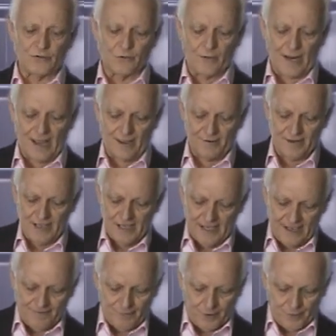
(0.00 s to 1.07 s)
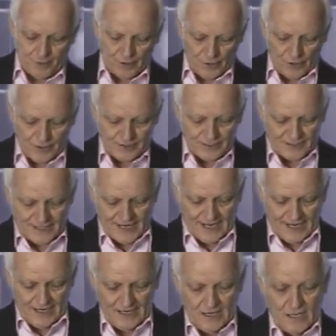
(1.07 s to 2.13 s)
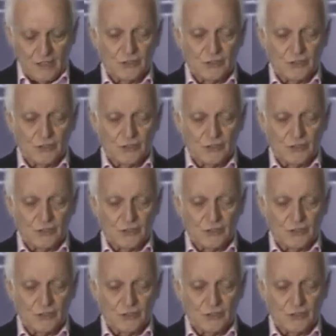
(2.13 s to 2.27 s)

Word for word: around if we will learn today